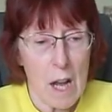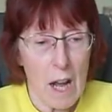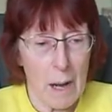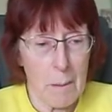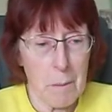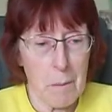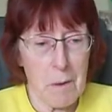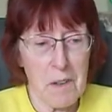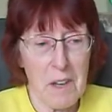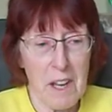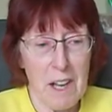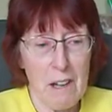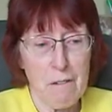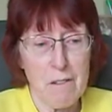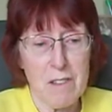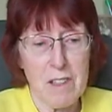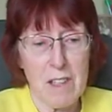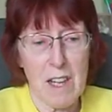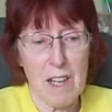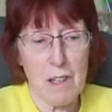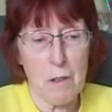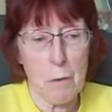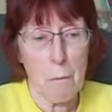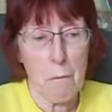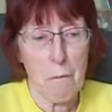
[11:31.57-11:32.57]
I'm going to have to
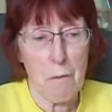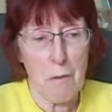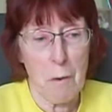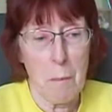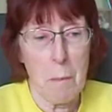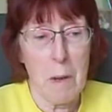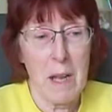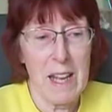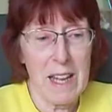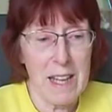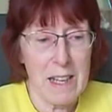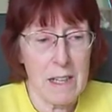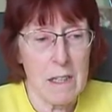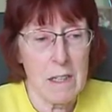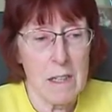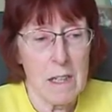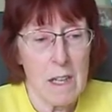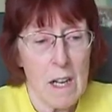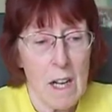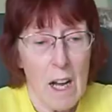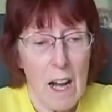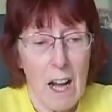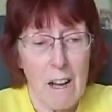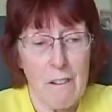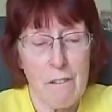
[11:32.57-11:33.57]
get up from here.
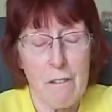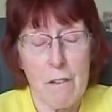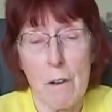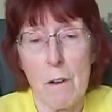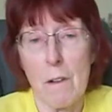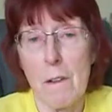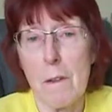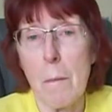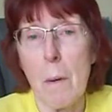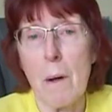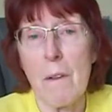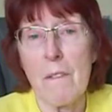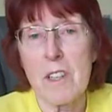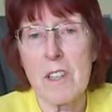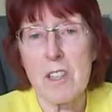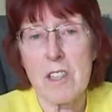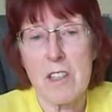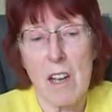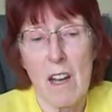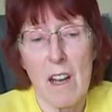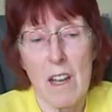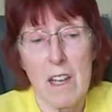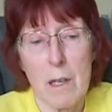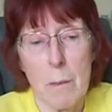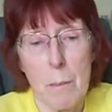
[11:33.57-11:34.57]
I've got them on the
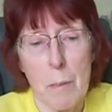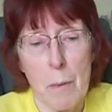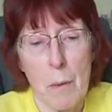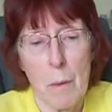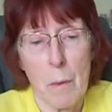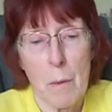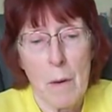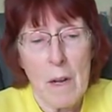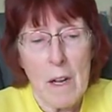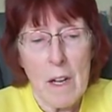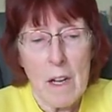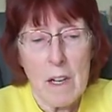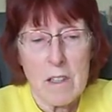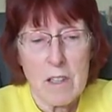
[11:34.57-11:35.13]
table,